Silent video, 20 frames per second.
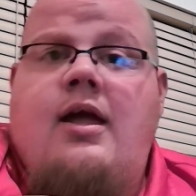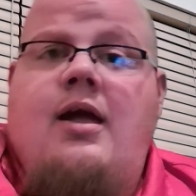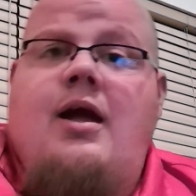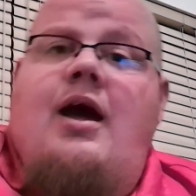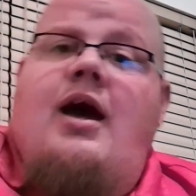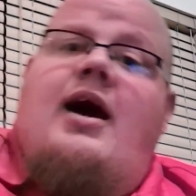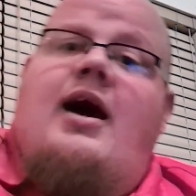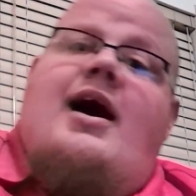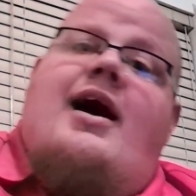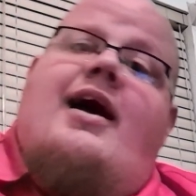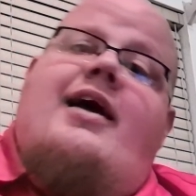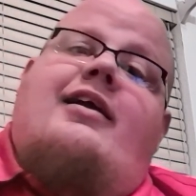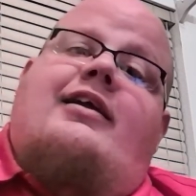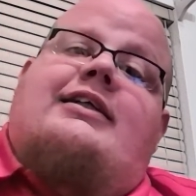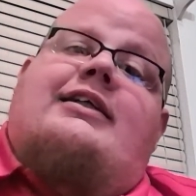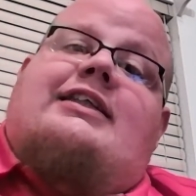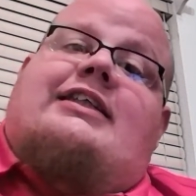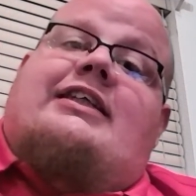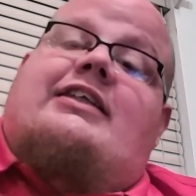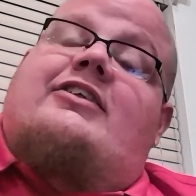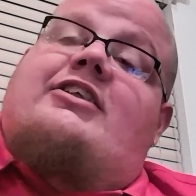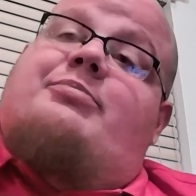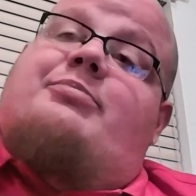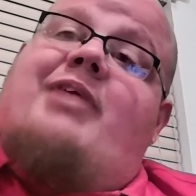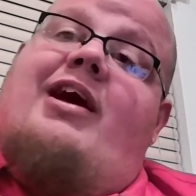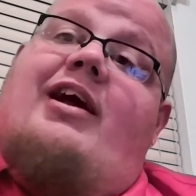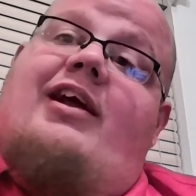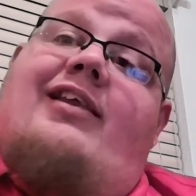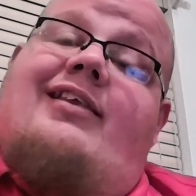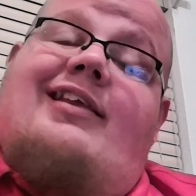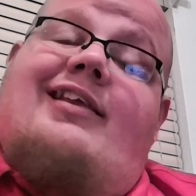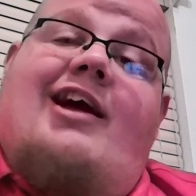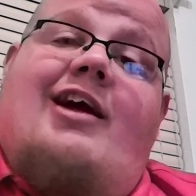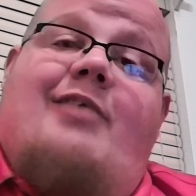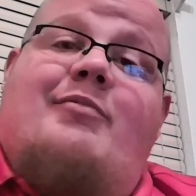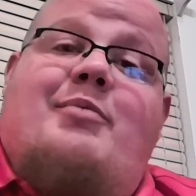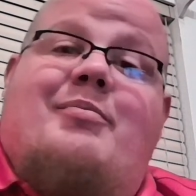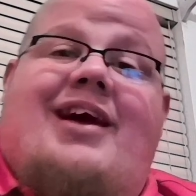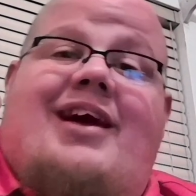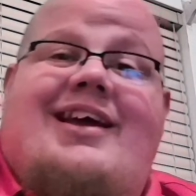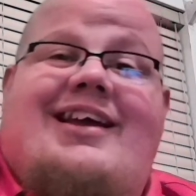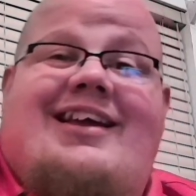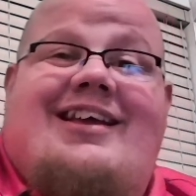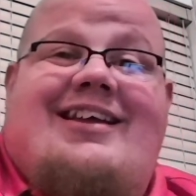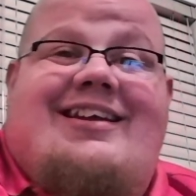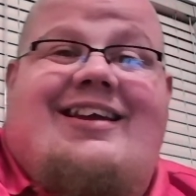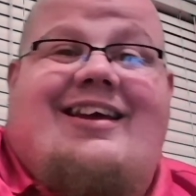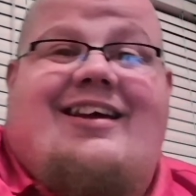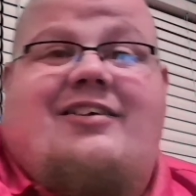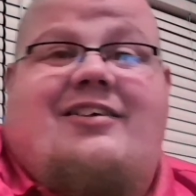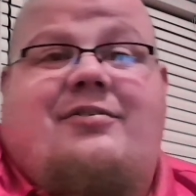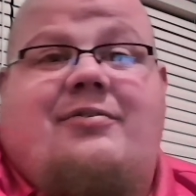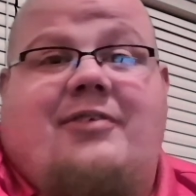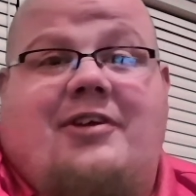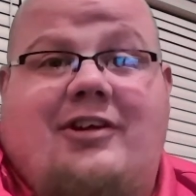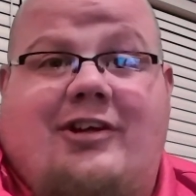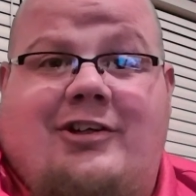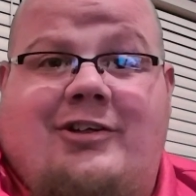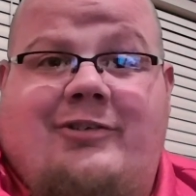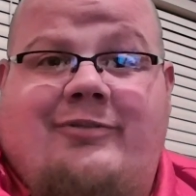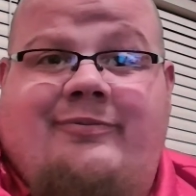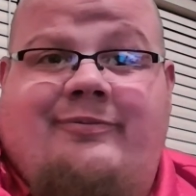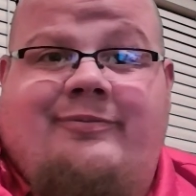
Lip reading: I just use my thumb and my index finger